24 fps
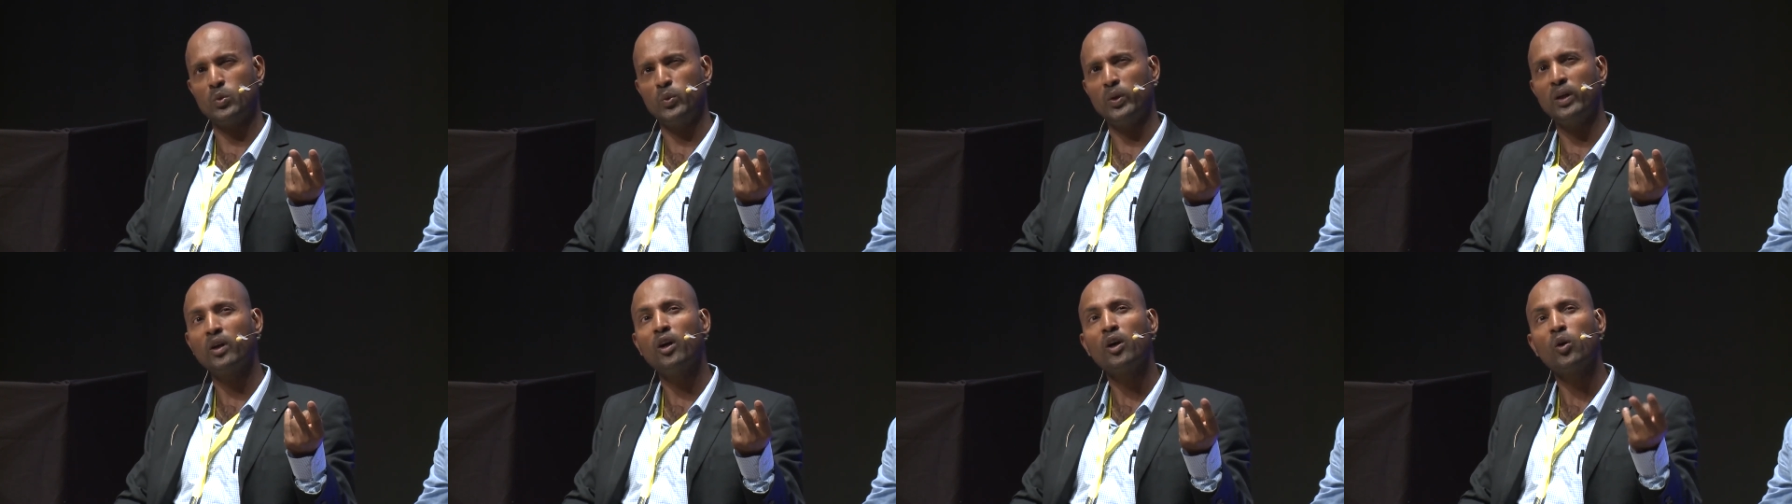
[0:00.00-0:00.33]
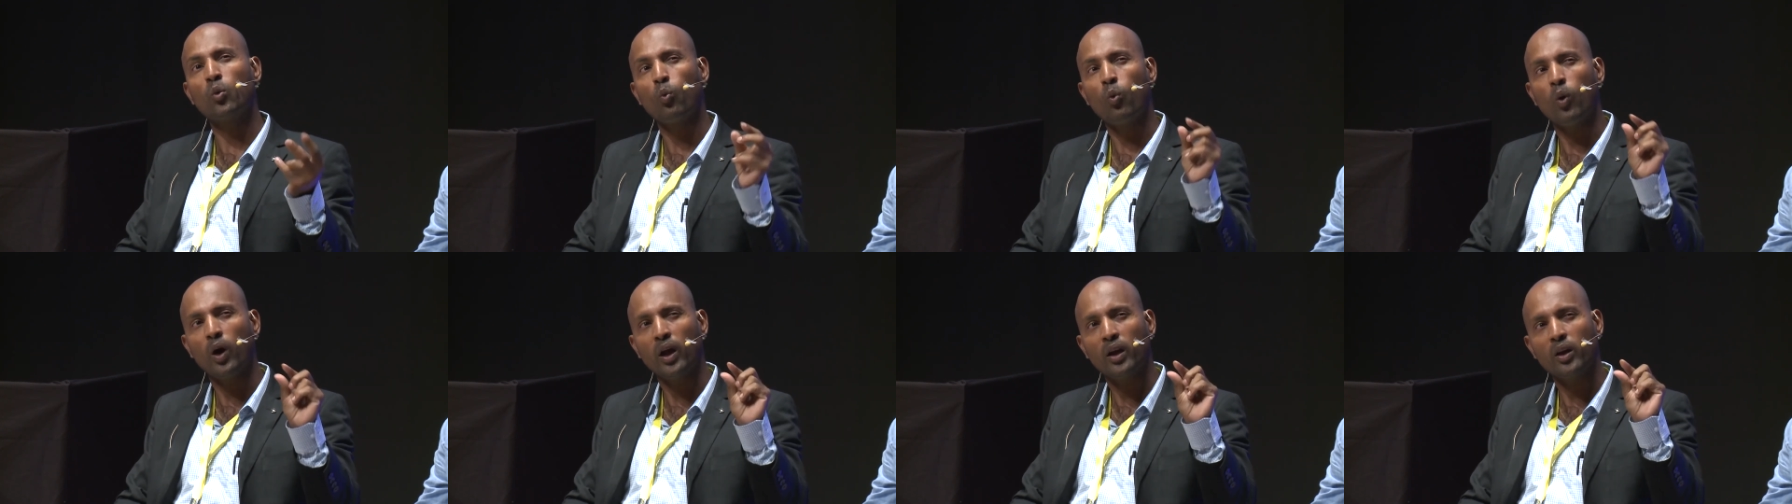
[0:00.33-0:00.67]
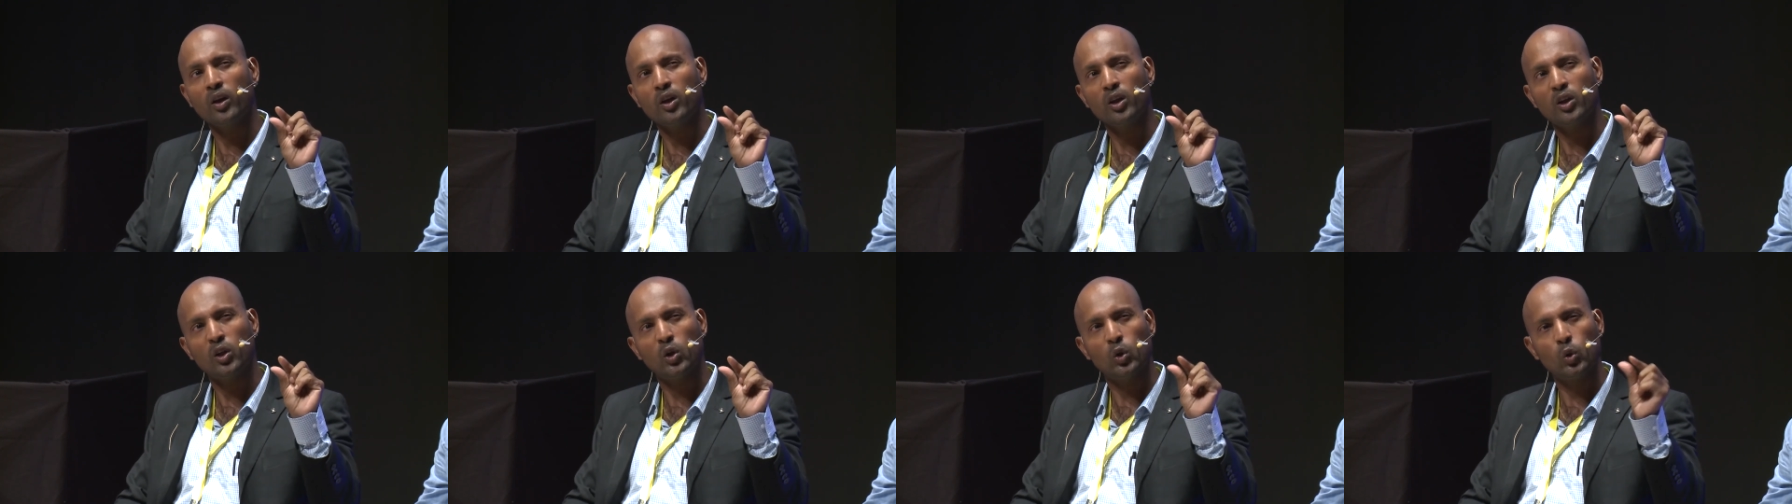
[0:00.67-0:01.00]
we got
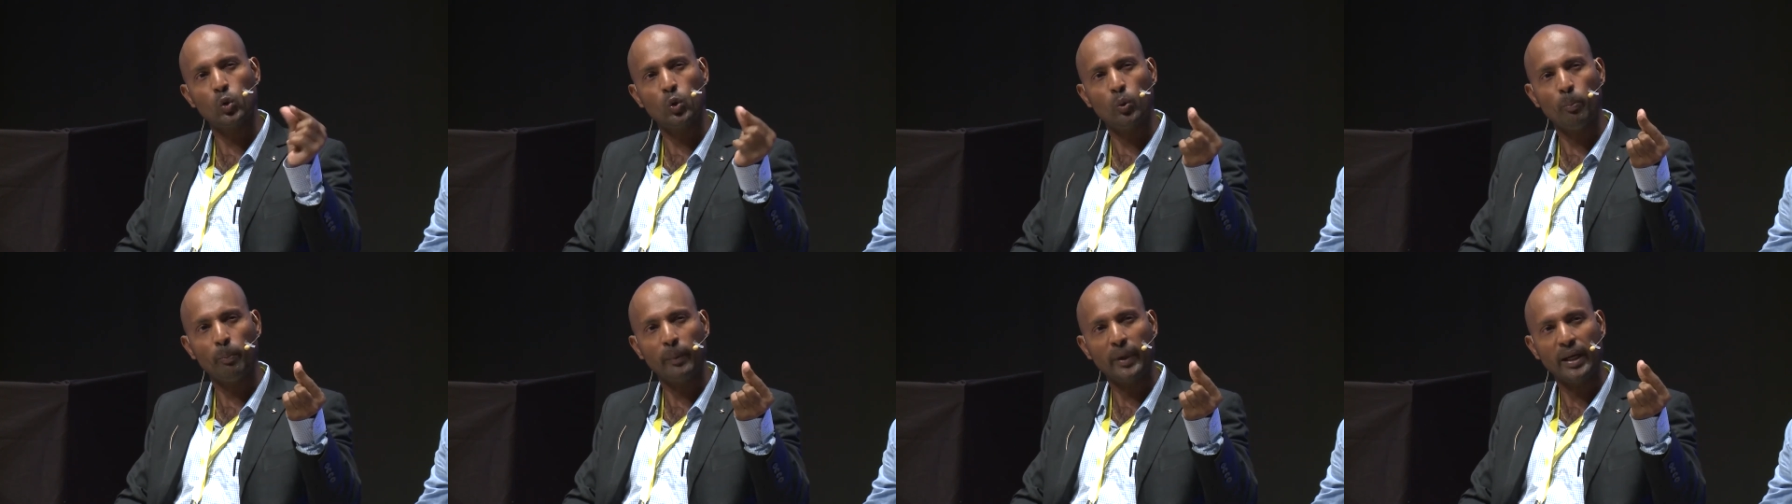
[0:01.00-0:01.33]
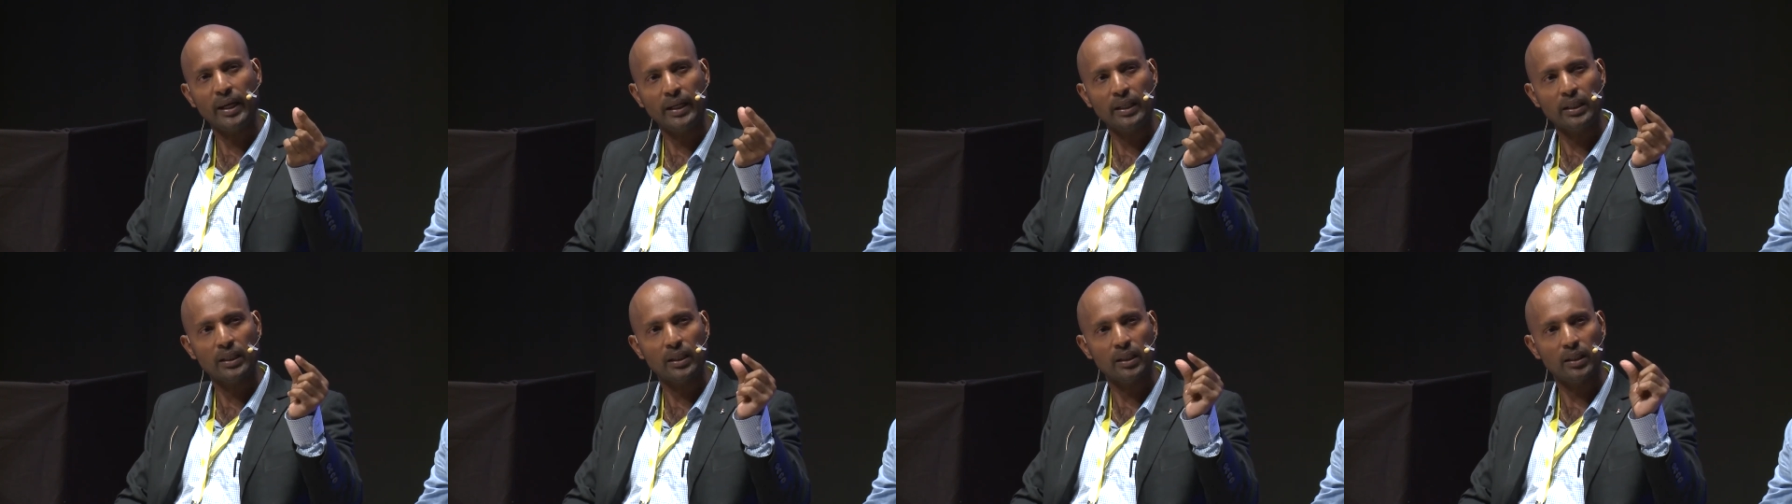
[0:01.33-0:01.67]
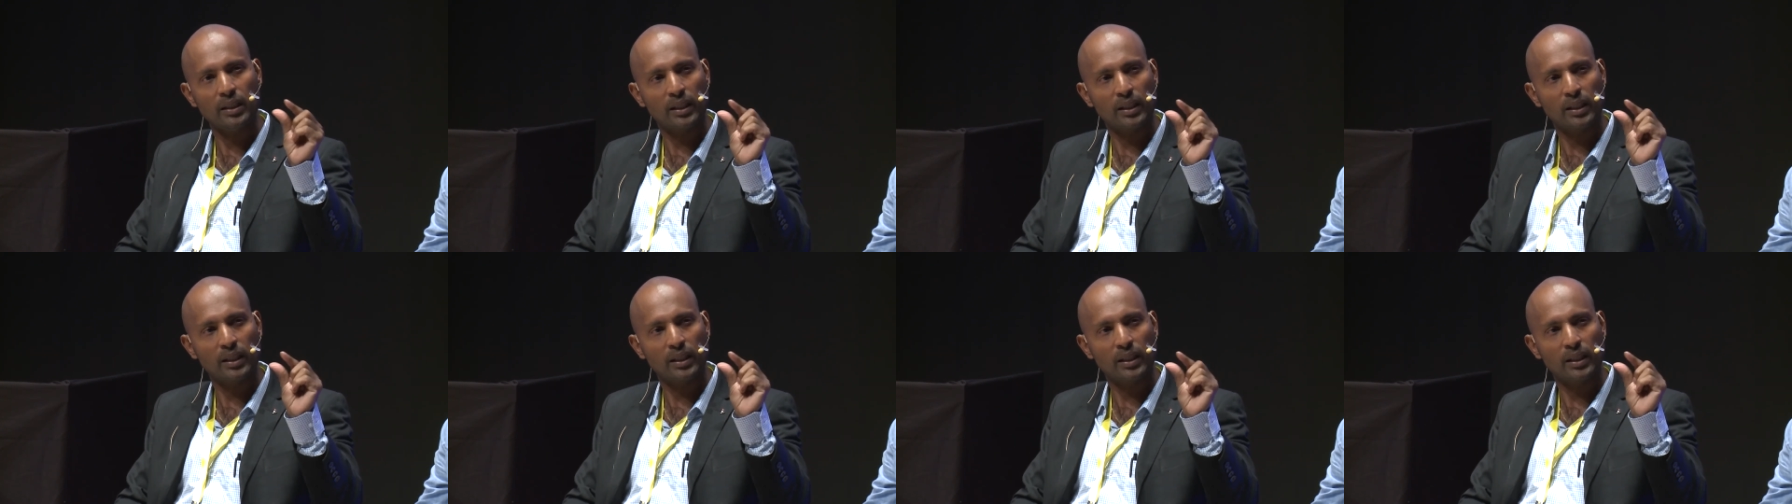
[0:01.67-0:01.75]
1 or 2 media,